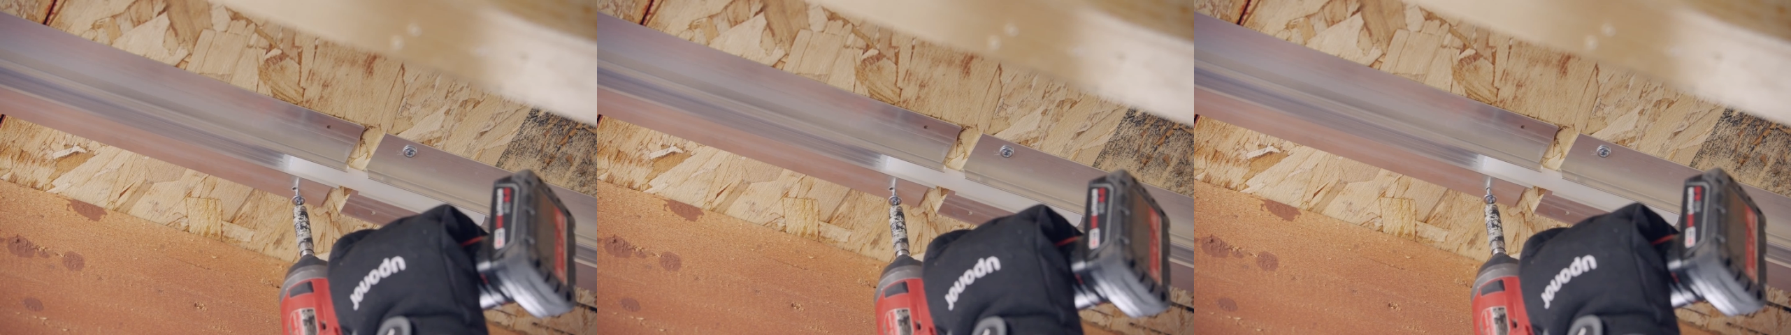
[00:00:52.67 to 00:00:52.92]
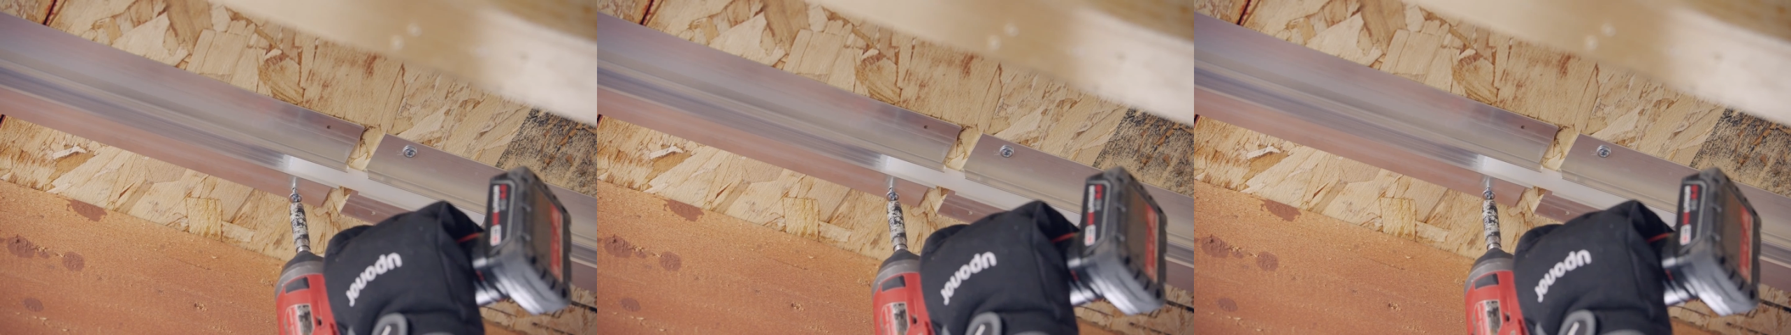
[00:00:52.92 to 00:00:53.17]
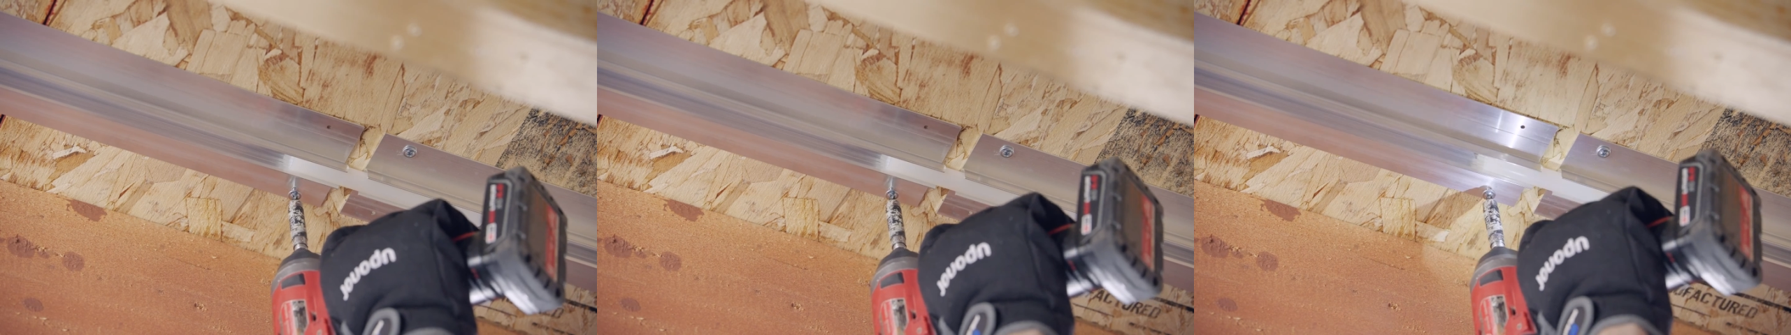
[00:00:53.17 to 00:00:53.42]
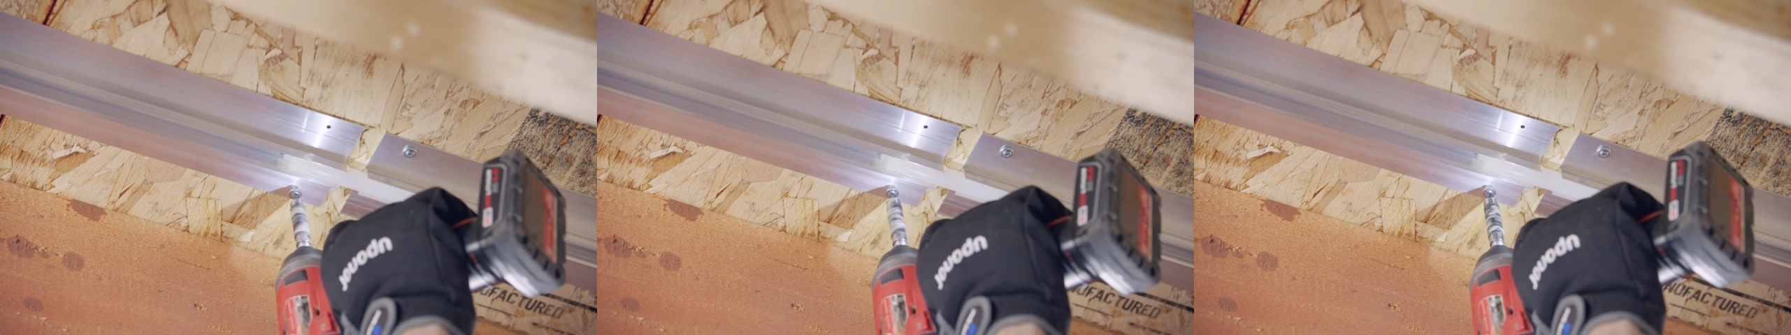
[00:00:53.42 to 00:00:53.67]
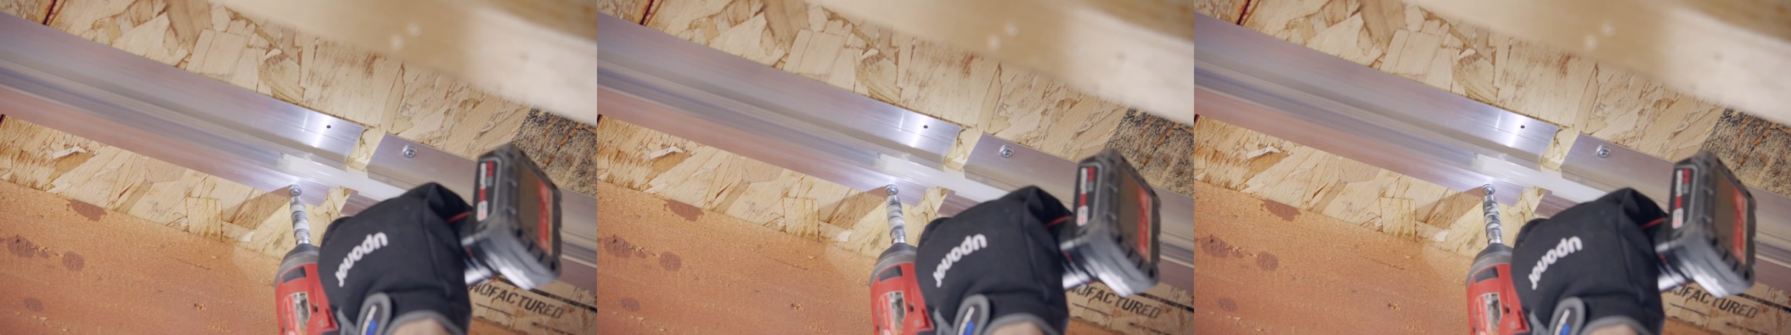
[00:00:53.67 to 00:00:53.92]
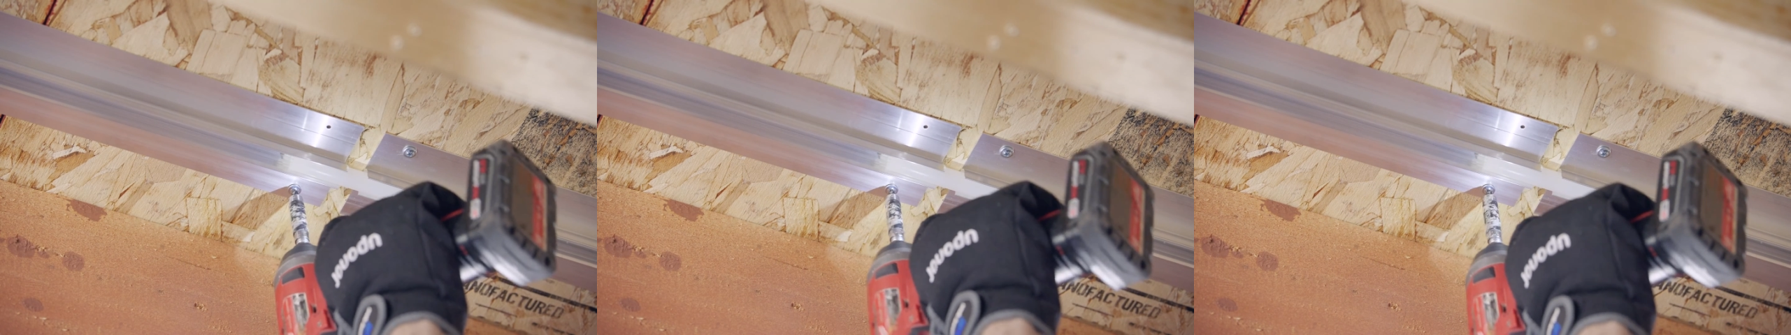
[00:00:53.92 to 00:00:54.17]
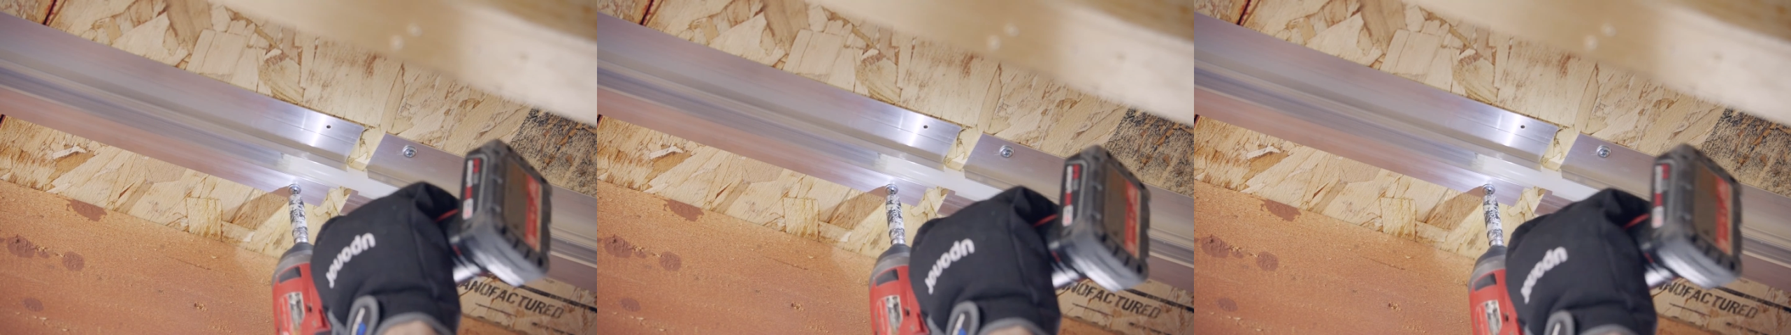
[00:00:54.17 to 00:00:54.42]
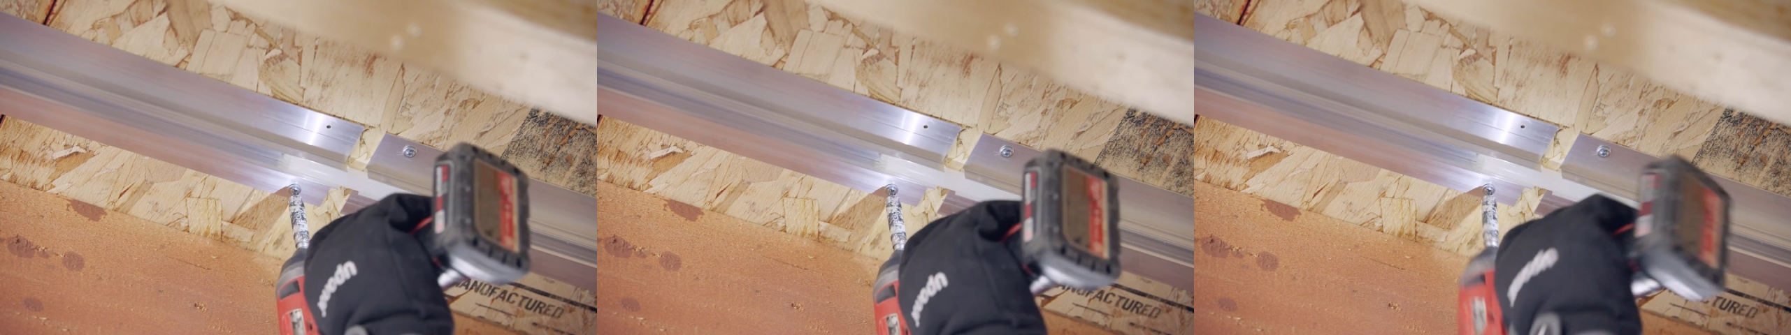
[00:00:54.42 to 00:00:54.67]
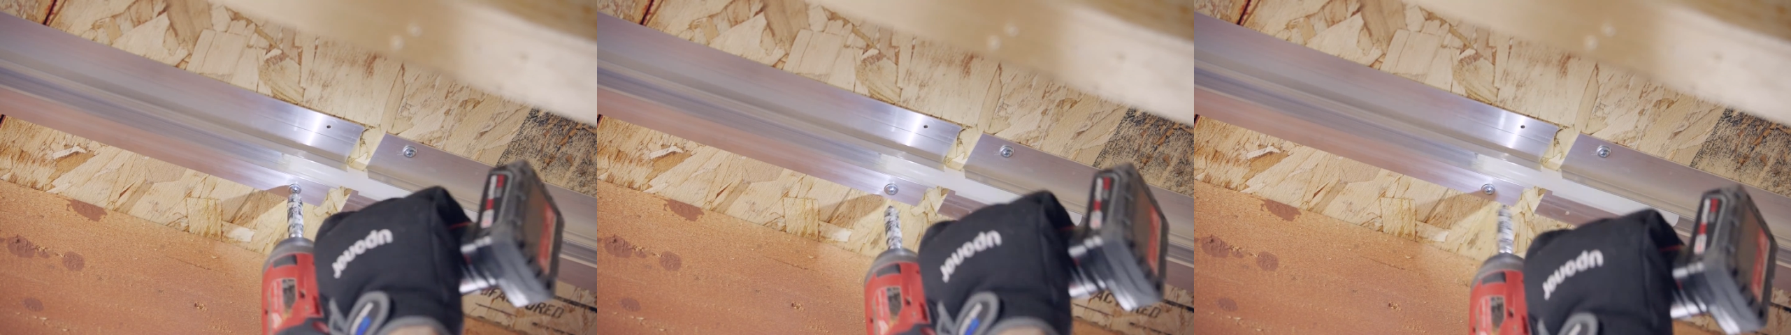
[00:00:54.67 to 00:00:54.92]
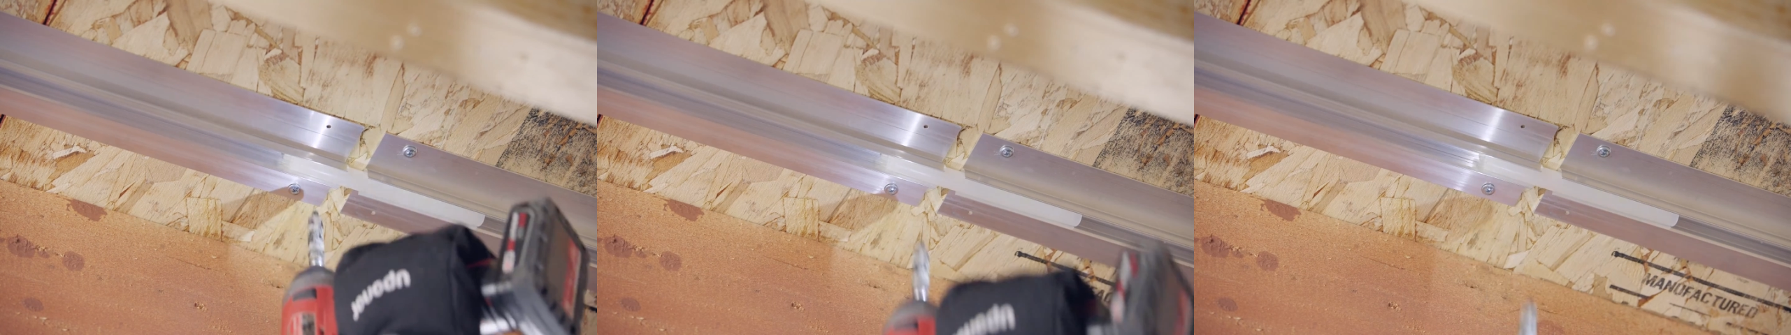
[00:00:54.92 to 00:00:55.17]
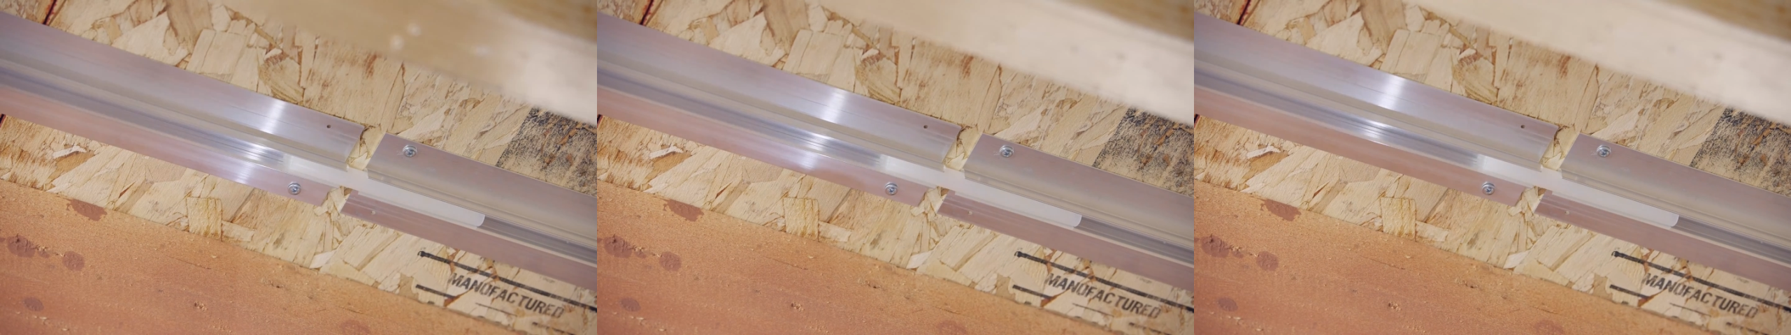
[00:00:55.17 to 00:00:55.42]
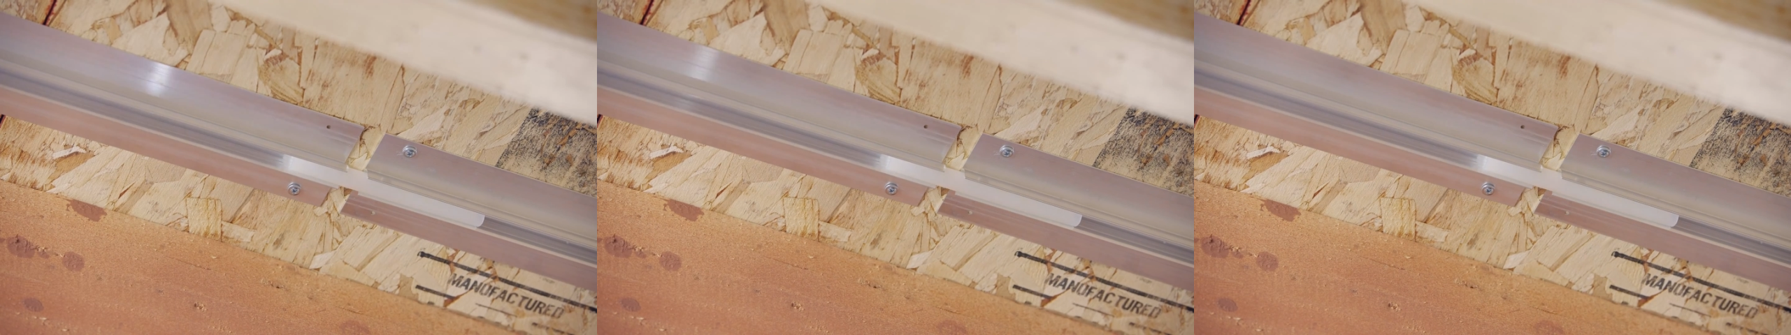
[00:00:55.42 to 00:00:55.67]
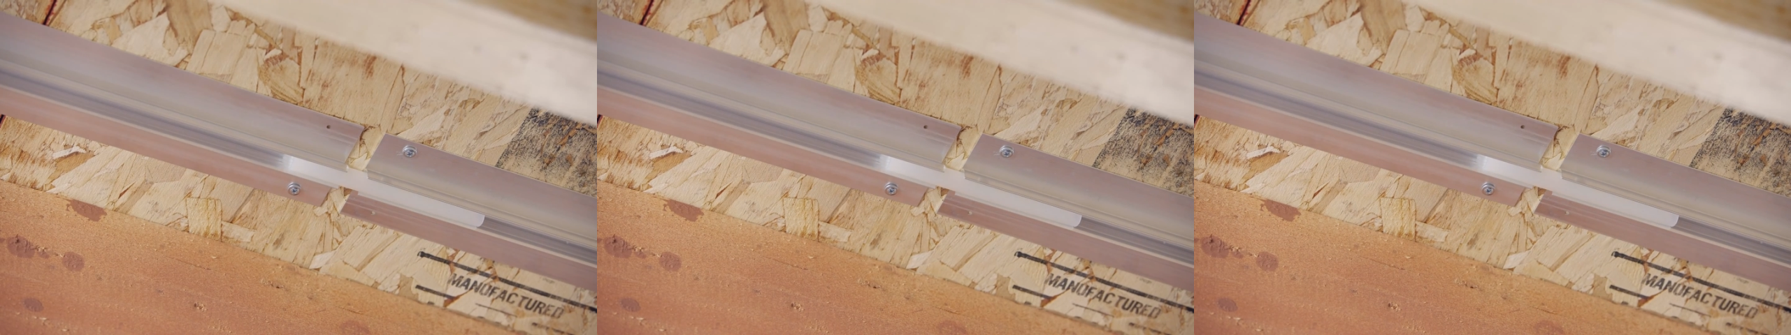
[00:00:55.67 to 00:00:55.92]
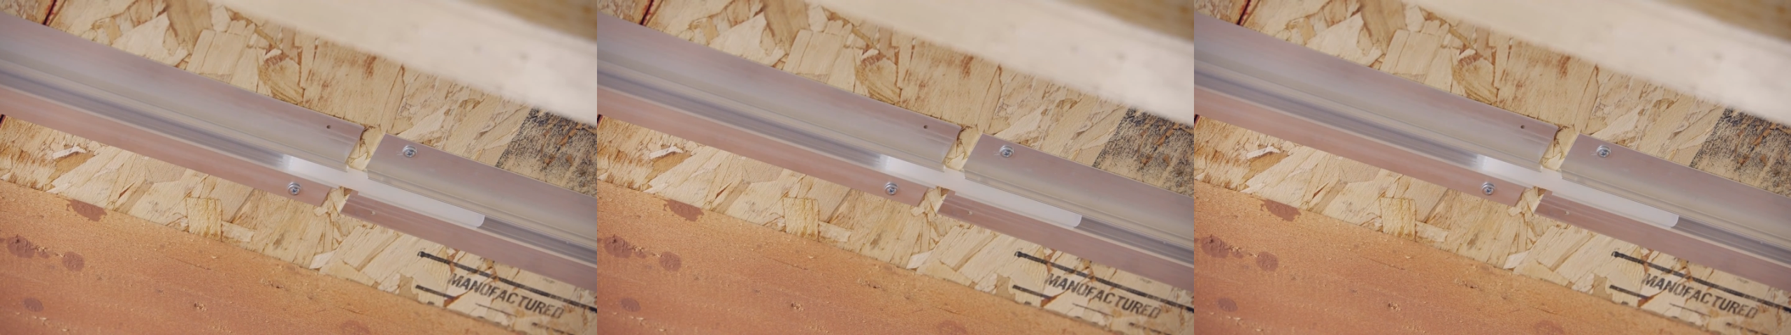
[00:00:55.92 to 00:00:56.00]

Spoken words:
Nobody's mouth can be seen.